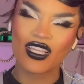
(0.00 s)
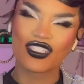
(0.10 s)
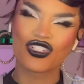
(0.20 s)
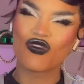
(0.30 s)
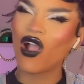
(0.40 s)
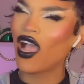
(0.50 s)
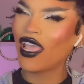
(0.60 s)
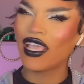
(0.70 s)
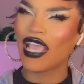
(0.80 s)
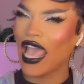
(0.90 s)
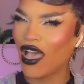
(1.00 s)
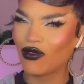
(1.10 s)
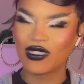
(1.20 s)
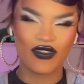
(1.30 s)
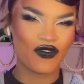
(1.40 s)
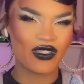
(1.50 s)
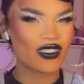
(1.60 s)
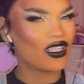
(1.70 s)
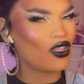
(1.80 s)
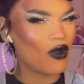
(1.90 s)
trying out different
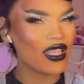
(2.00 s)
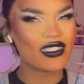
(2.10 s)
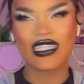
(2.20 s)
silhouettes